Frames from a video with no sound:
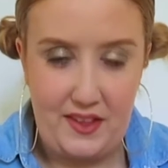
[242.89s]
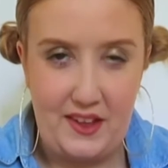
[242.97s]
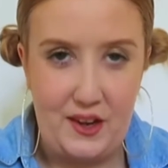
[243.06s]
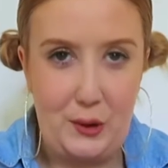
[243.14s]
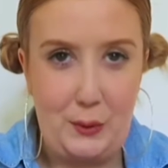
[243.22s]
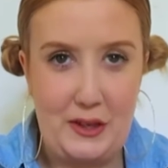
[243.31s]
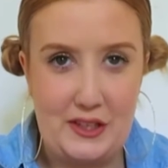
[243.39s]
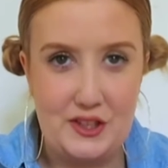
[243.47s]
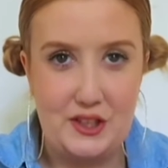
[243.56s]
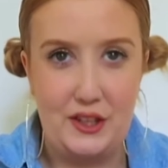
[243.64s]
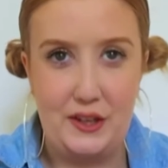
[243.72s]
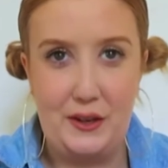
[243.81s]
I don't want it
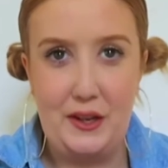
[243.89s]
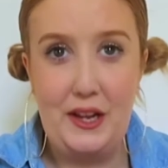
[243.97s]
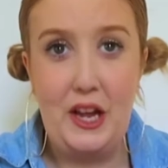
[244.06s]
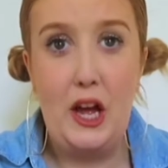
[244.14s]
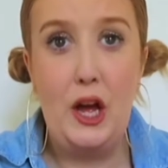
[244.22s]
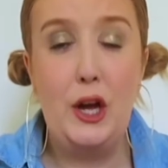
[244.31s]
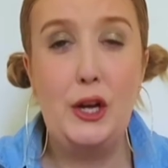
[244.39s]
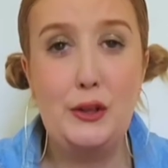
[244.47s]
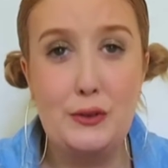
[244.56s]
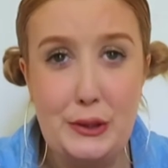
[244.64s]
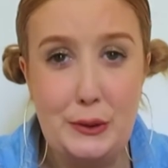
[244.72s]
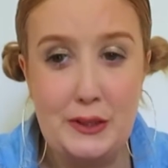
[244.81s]
to
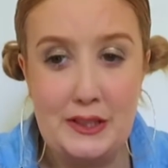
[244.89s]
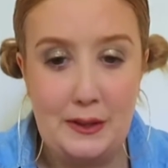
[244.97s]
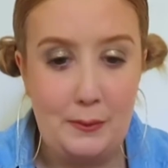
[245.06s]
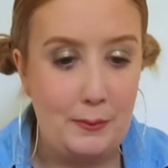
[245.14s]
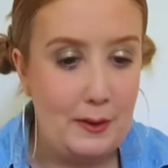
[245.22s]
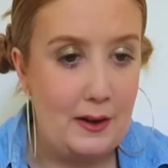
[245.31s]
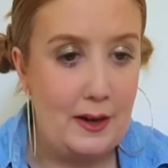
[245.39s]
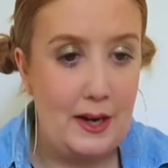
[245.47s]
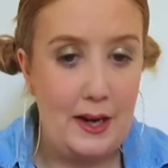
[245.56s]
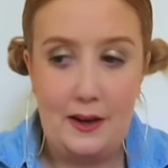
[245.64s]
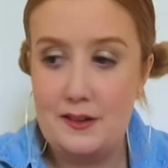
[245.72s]
ruin my